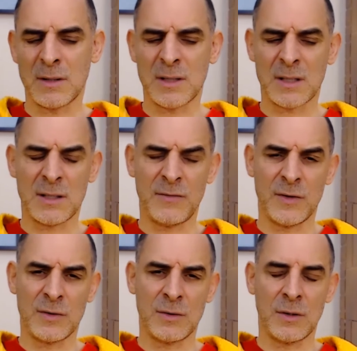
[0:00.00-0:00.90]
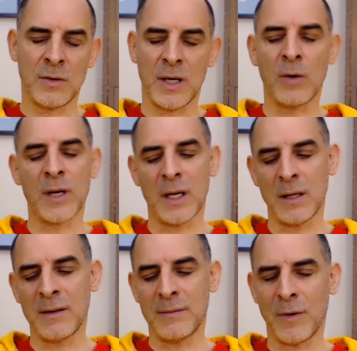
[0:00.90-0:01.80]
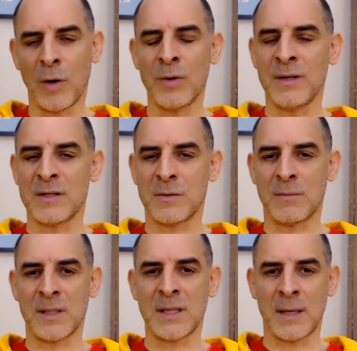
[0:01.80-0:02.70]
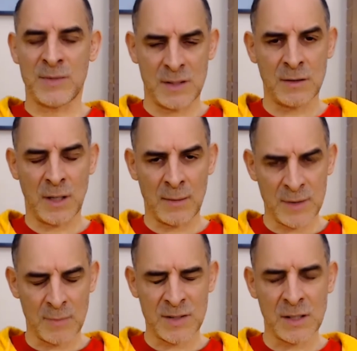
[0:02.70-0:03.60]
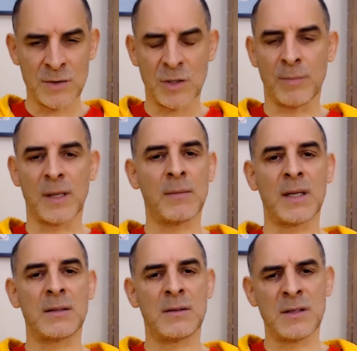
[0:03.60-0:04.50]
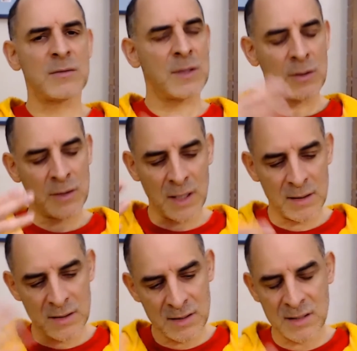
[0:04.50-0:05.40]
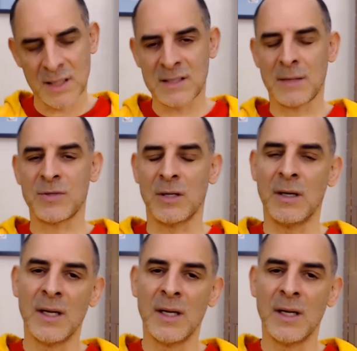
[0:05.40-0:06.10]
it actually feels good. Okay, only this one, but I'm still stopping. But this one, okay, this is an exception.